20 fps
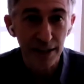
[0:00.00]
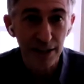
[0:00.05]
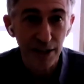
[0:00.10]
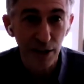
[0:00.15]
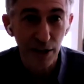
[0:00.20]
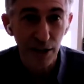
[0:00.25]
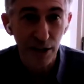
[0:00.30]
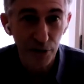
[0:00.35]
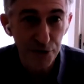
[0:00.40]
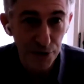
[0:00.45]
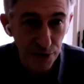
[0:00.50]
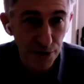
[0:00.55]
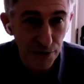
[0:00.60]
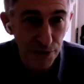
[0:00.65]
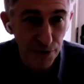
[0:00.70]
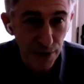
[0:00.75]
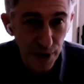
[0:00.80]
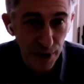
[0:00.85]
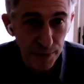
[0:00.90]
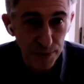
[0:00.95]
uh,
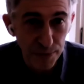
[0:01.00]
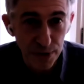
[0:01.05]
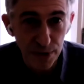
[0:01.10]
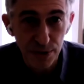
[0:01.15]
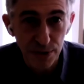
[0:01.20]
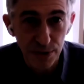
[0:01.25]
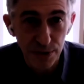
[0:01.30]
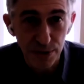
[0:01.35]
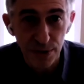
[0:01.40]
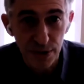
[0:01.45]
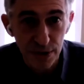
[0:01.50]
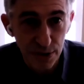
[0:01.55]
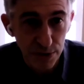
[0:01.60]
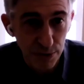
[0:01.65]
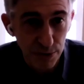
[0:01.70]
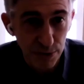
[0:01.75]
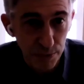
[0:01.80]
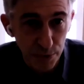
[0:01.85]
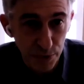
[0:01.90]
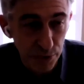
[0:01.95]
culturally for them to, to,
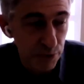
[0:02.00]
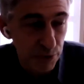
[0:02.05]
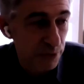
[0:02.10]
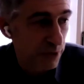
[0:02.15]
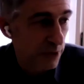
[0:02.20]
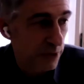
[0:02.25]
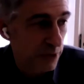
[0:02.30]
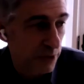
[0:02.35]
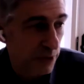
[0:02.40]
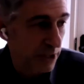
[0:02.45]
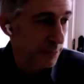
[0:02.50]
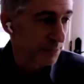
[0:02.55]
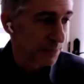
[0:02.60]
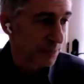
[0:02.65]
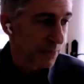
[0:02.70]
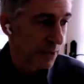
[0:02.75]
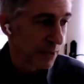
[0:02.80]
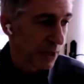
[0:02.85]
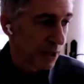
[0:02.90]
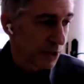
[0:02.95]
to improve.
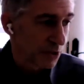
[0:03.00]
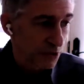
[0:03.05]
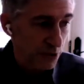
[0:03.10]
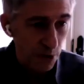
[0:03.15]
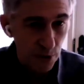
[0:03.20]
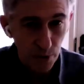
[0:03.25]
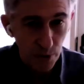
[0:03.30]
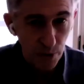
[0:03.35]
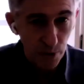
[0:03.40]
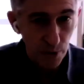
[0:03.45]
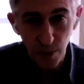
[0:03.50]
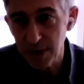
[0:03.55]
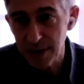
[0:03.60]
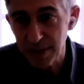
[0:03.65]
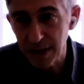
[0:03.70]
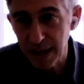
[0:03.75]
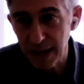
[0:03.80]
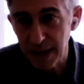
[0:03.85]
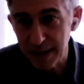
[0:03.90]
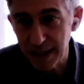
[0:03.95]
Um, so
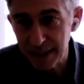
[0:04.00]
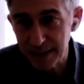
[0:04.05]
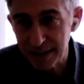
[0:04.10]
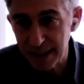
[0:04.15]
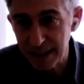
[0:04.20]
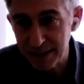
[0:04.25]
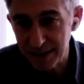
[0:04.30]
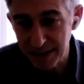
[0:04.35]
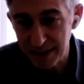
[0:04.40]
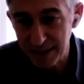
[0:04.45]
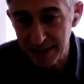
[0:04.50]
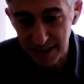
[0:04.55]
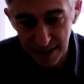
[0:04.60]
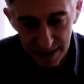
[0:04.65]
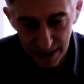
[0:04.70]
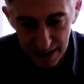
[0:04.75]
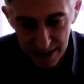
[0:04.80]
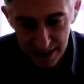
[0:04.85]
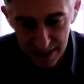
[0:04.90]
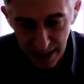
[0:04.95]
that, that, that's,
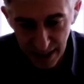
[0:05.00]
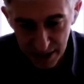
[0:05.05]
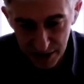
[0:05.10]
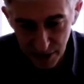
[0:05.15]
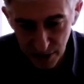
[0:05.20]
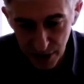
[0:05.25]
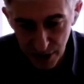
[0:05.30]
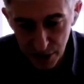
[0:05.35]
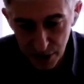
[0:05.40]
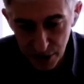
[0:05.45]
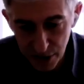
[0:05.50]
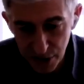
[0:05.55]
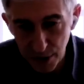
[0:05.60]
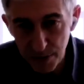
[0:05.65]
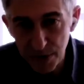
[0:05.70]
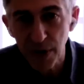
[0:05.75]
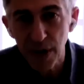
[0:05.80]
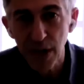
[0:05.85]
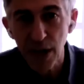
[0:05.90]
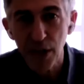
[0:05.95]
the, that's the answer. In
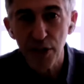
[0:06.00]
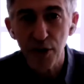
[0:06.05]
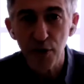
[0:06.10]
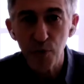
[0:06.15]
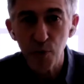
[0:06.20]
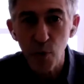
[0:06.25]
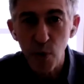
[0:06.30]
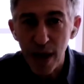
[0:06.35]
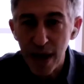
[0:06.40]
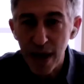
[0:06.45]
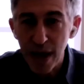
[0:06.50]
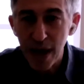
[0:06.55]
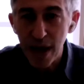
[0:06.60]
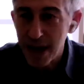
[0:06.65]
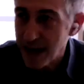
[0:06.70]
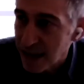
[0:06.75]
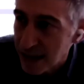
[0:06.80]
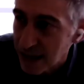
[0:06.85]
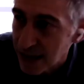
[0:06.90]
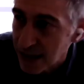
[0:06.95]
terms of the
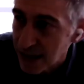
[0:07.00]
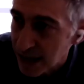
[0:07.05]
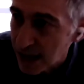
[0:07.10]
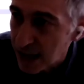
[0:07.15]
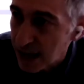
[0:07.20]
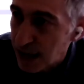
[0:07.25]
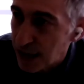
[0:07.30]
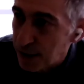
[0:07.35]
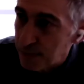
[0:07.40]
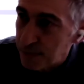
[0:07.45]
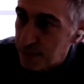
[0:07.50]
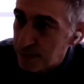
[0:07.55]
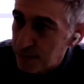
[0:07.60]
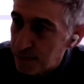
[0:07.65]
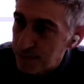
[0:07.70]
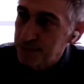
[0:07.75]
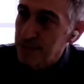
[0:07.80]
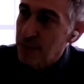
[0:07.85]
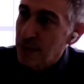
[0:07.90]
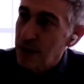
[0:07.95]
way
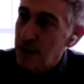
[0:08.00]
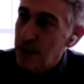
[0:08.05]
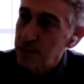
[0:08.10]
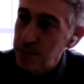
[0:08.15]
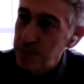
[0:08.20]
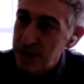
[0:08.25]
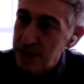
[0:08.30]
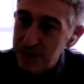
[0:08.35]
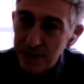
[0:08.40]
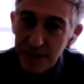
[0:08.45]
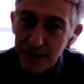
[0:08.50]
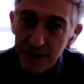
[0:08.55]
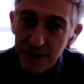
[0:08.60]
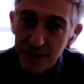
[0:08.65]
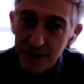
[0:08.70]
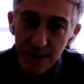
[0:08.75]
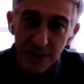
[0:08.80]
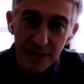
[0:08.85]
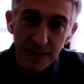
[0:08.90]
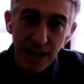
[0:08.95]
um,
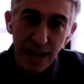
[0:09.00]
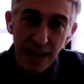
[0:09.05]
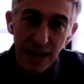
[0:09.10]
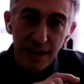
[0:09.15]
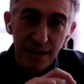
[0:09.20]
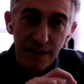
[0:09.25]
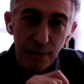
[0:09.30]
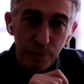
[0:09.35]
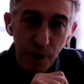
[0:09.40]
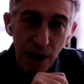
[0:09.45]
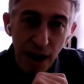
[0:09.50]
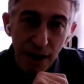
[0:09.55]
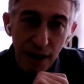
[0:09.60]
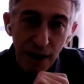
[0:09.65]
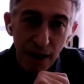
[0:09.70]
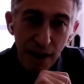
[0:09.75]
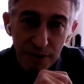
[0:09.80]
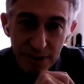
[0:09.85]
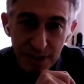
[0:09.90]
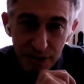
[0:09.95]
businesses and the
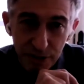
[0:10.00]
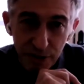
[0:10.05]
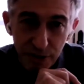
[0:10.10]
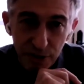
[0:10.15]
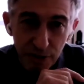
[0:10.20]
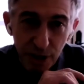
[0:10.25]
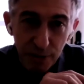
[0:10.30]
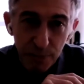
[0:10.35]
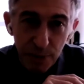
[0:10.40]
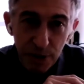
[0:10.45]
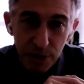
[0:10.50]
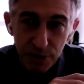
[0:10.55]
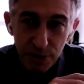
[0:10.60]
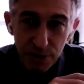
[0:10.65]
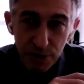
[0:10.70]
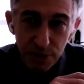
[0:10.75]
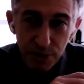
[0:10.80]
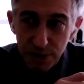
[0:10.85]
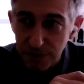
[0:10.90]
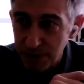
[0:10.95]
private sector can be
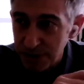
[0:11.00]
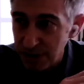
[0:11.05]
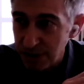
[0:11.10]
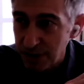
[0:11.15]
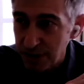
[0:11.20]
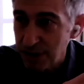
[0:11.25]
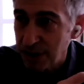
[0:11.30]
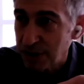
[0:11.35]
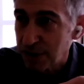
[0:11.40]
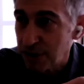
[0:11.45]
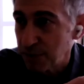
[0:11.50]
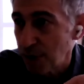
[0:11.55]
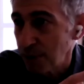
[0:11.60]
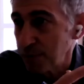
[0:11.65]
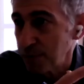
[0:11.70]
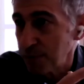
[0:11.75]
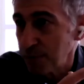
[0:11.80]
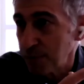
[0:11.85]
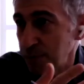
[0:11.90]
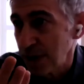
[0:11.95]
used to facilitate
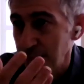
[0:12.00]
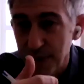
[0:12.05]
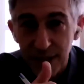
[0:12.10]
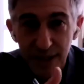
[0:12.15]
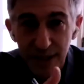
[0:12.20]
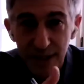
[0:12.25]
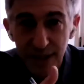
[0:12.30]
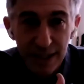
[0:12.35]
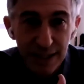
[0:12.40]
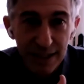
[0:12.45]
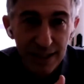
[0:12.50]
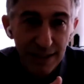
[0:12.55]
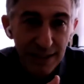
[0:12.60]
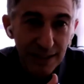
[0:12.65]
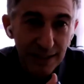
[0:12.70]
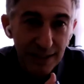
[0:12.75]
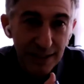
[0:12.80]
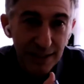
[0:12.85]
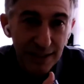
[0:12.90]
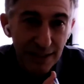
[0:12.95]
corruption, I mean,
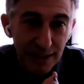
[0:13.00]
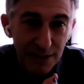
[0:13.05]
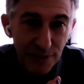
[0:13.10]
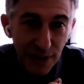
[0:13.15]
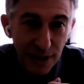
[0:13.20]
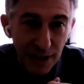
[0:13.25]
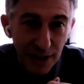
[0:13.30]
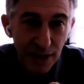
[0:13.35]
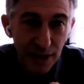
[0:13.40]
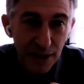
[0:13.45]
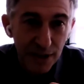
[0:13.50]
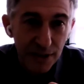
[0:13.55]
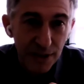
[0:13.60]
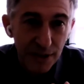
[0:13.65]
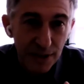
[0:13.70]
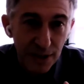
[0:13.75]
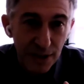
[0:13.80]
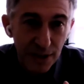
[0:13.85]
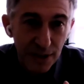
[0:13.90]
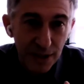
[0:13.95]
it, it, it's frankly
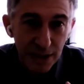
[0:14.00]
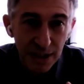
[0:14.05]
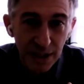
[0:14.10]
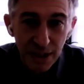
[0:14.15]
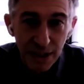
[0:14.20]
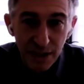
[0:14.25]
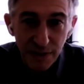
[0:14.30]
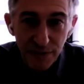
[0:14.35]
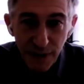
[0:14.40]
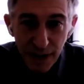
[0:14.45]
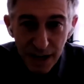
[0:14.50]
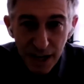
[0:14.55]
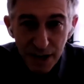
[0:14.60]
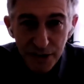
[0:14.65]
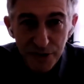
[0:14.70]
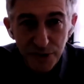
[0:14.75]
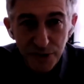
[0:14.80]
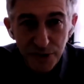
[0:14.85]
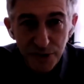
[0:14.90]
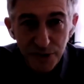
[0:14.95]
the, the, the
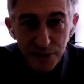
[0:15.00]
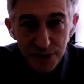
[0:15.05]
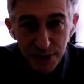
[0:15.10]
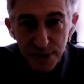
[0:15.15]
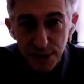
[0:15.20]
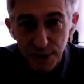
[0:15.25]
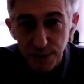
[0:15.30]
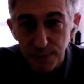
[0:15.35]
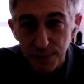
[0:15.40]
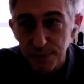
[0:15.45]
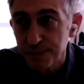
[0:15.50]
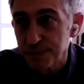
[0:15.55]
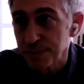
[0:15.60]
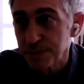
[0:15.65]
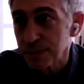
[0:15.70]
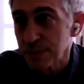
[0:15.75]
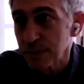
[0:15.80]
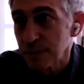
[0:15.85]
financial system,